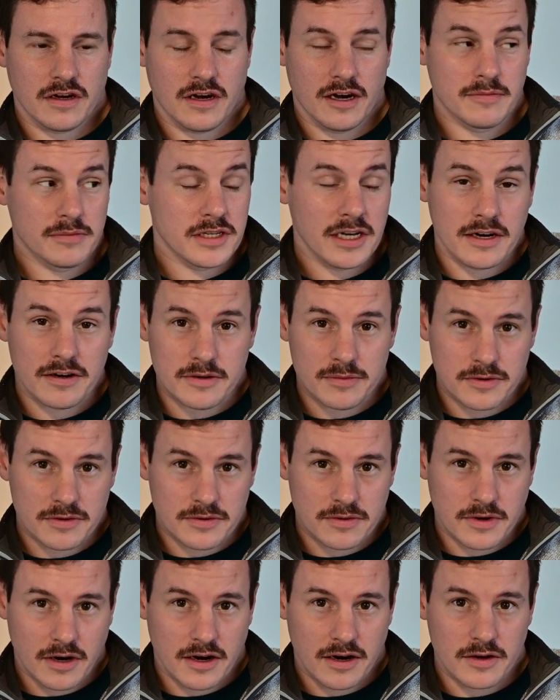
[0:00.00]
I'm
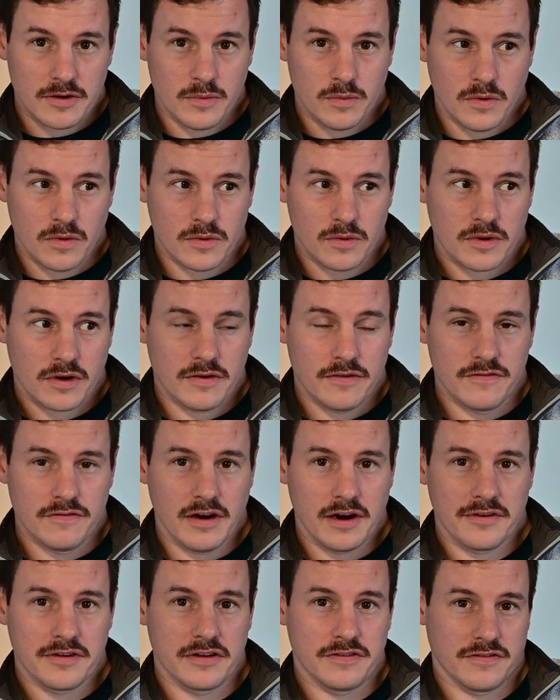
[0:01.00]
terrible. I walk
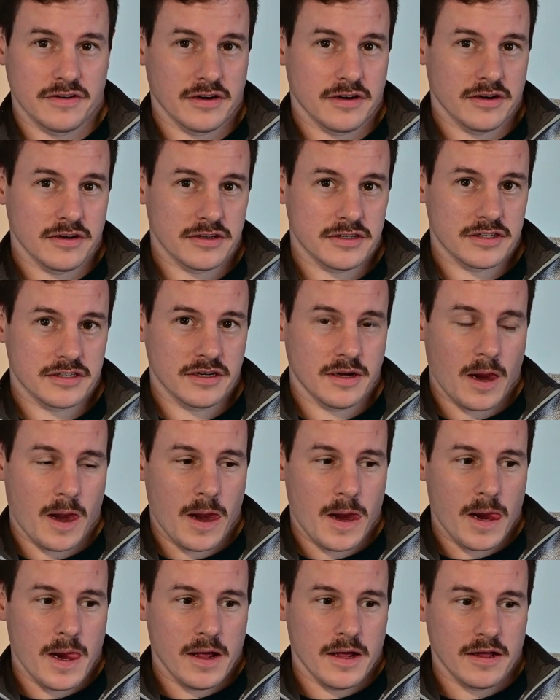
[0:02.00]
very fast,
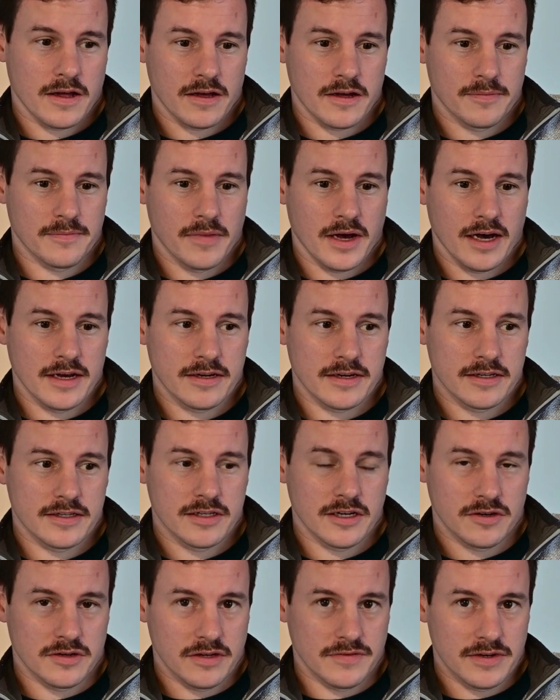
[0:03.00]
and I
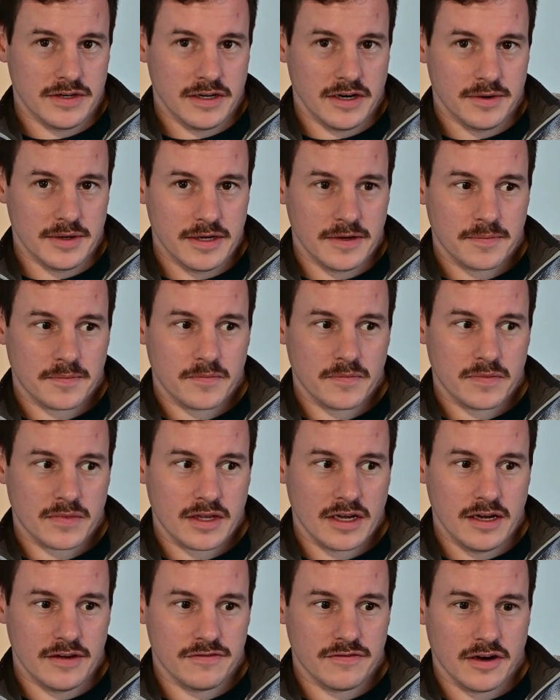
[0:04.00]
don't even know it.
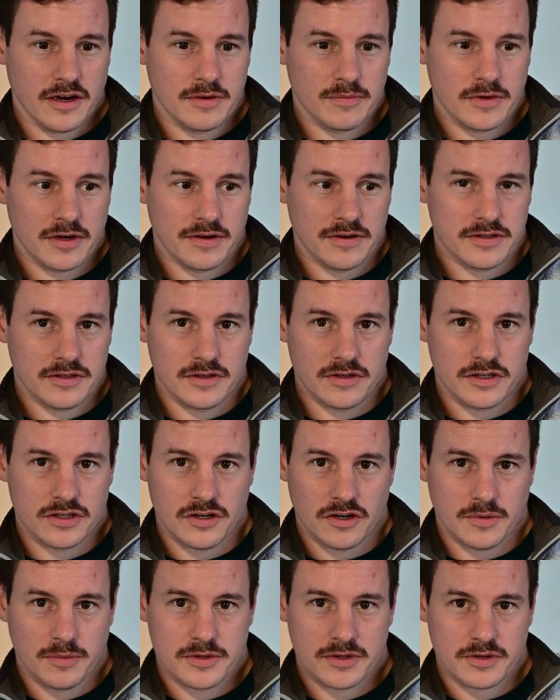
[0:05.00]
If I'm going to the
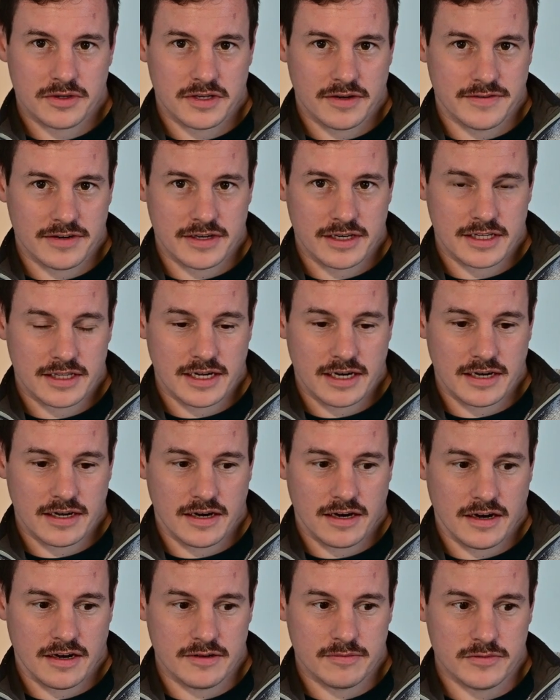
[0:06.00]
shops or something like that,
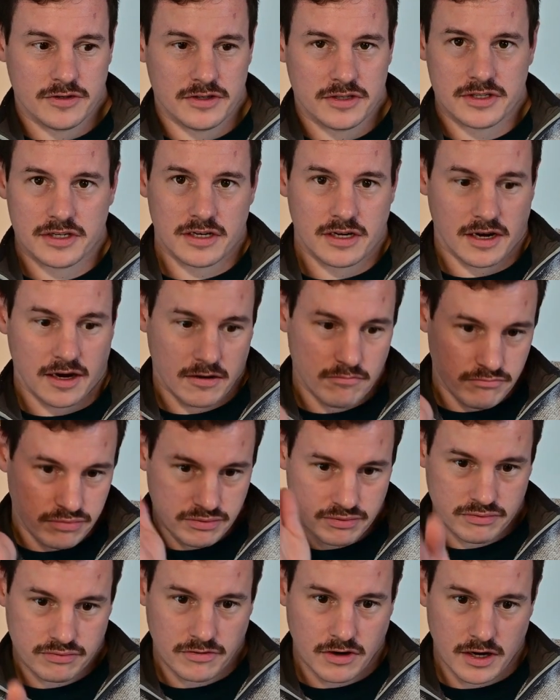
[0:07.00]
I'm just like,
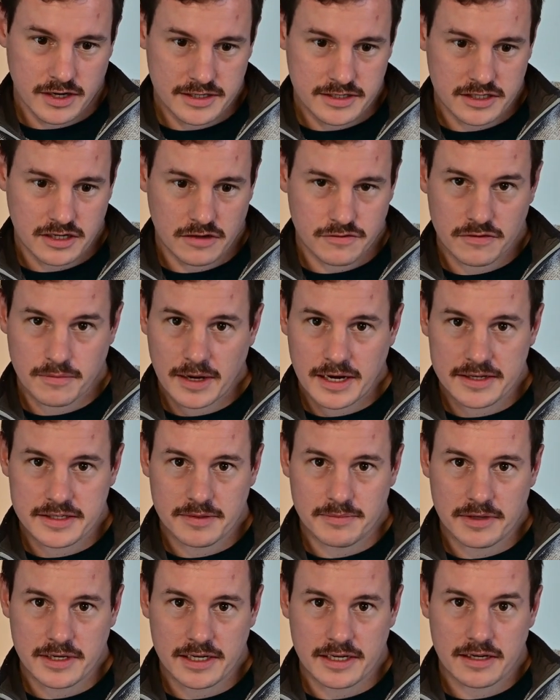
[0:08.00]
I need to go from A to
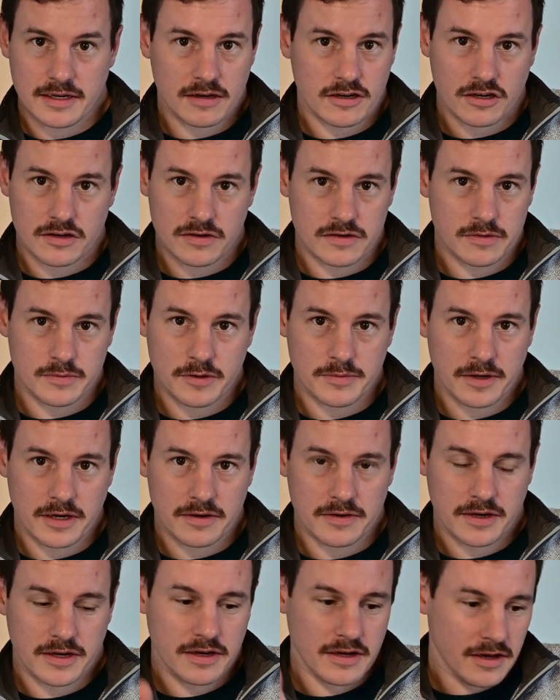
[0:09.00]
B like a normal
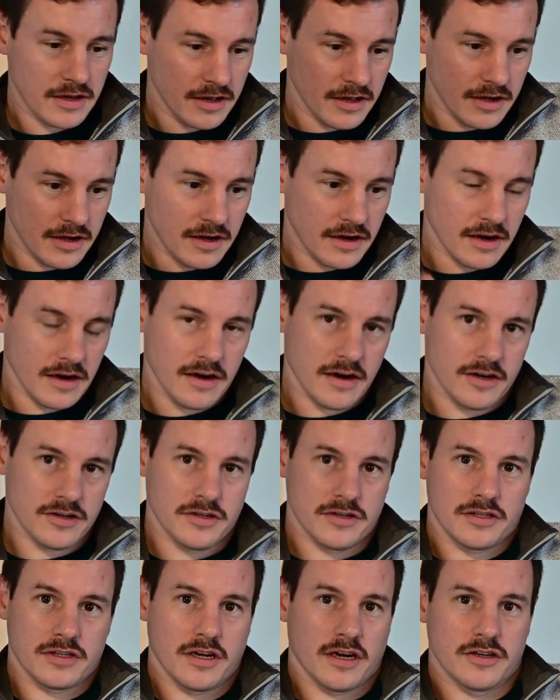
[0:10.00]
bloke. I
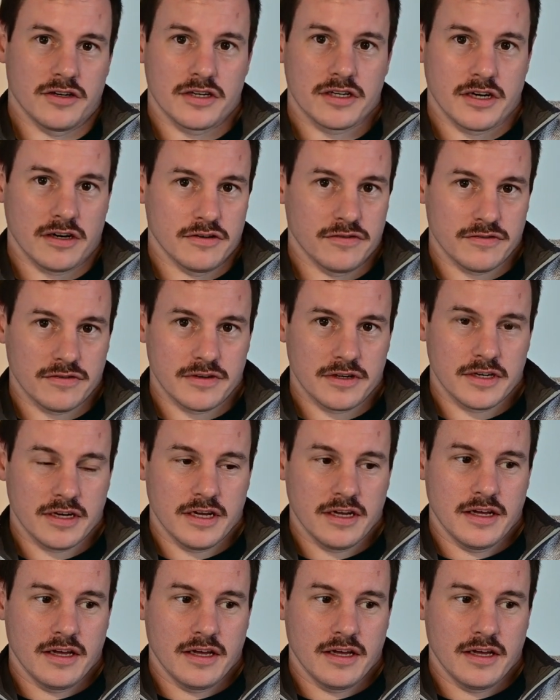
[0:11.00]
just go for it.